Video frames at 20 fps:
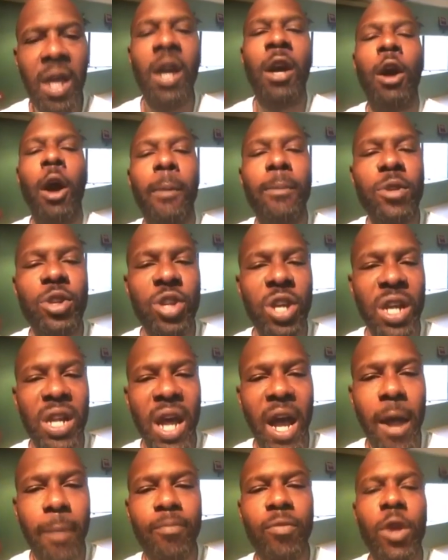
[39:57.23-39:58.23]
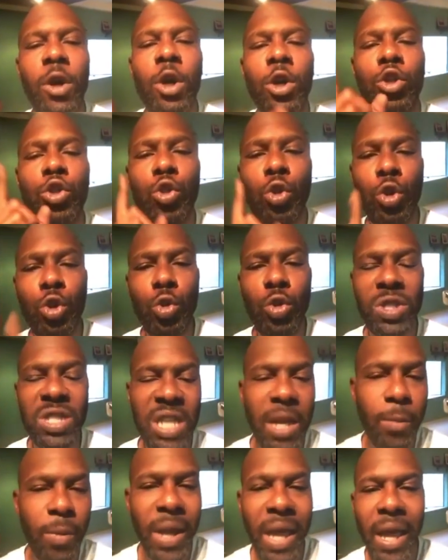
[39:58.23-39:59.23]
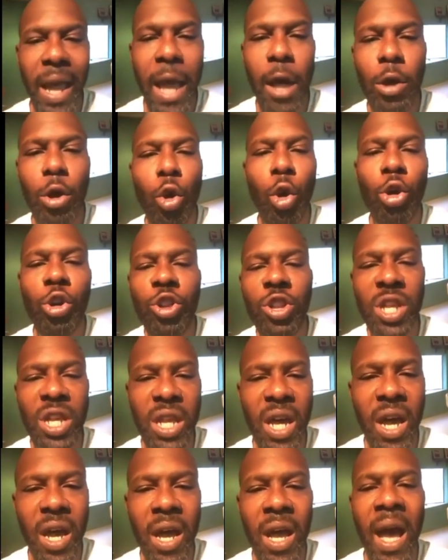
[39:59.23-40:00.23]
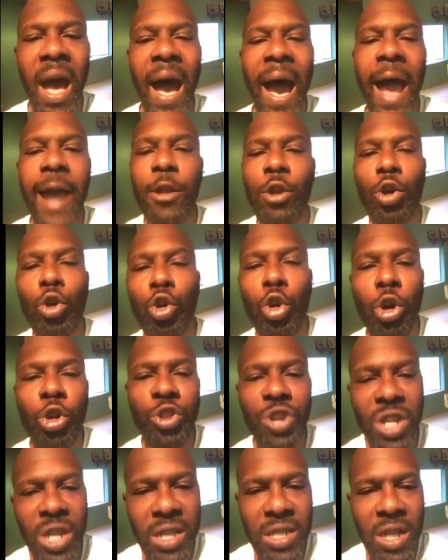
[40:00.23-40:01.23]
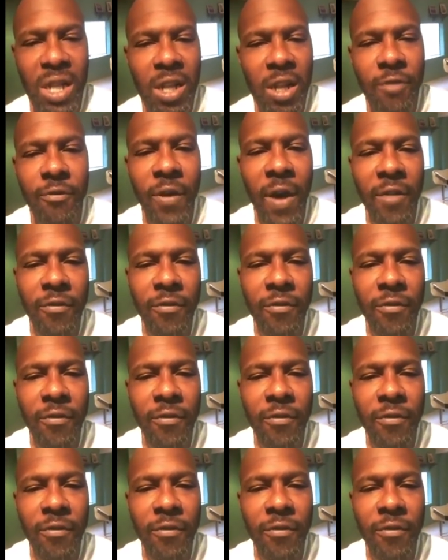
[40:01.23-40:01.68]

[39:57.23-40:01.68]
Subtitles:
Come Trinidad, do you. Same like I go Grenada, I don't go Grenada to look for